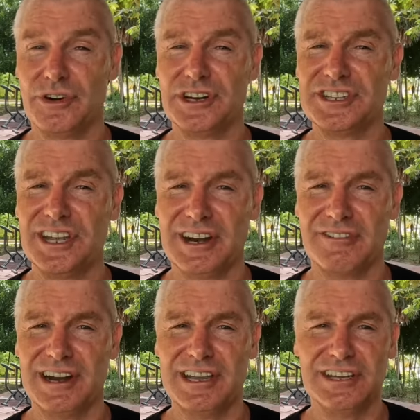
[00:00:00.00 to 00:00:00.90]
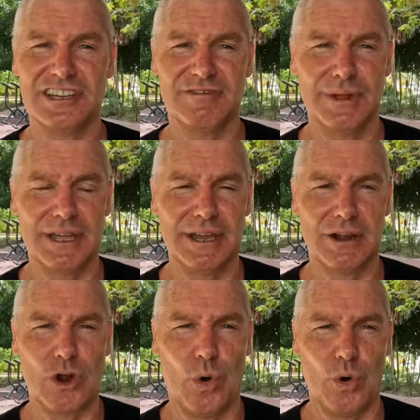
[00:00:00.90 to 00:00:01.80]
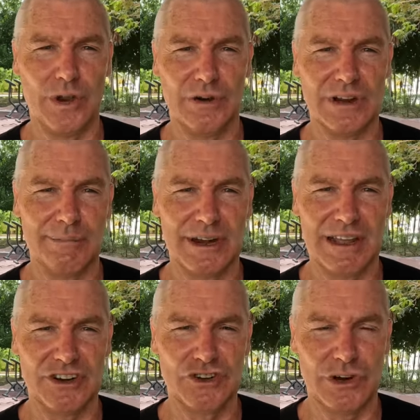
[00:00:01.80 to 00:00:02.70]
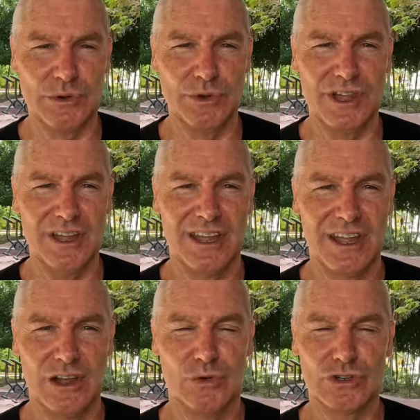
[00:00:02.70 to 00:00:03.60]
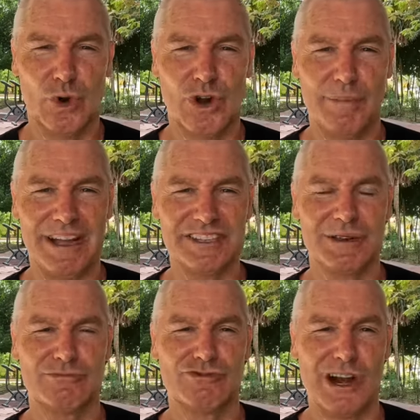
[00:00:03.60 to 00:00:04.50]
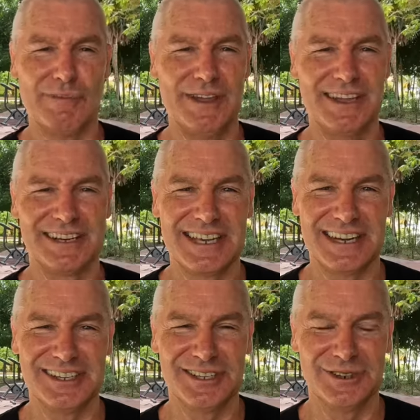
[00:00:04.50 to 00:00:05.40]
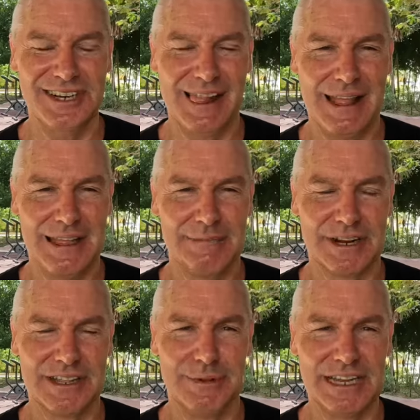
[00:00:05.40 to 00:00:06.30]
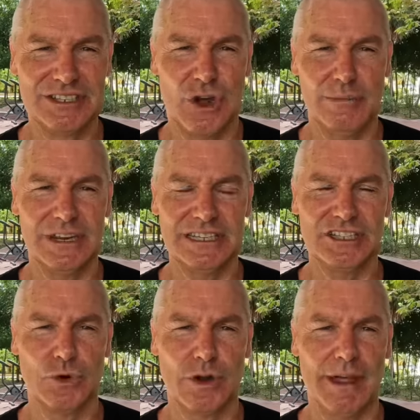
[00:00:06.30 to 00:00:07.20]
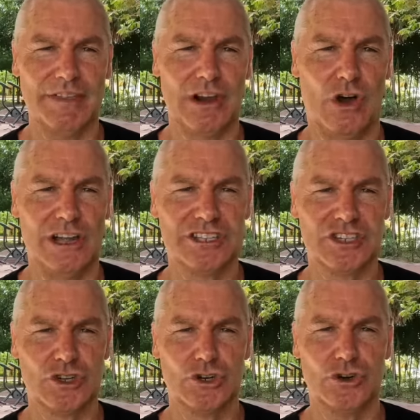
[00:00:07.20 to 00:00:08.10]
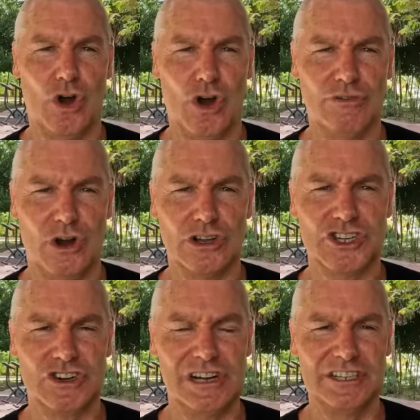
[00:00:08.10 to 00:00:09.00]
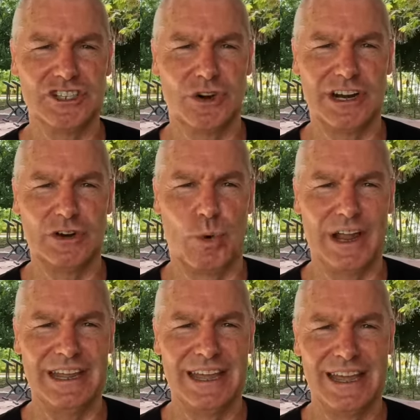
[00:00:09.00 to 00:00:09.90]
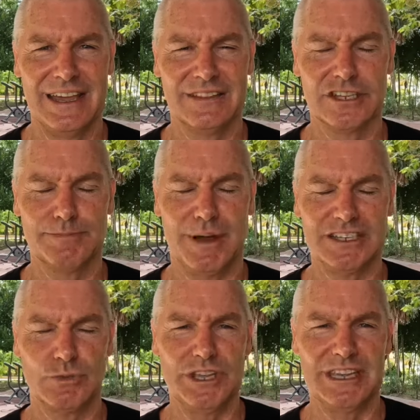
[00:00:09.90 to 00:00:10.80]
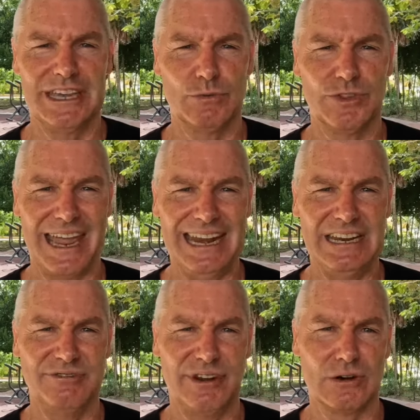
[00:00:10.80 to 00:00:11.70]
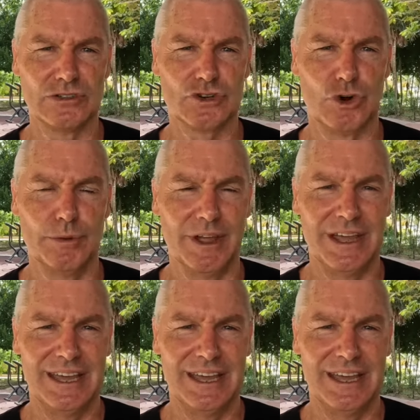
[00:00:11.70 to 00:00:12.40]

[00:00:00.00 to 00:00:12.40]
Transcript: ever in town around here, give me a call and I'll come and have a drink with you. We'll talk about some rugby and get into it. But in the meantime, let's talk about the Lions tour of Australia. It's got underway this past weekend with Andy Farrell's group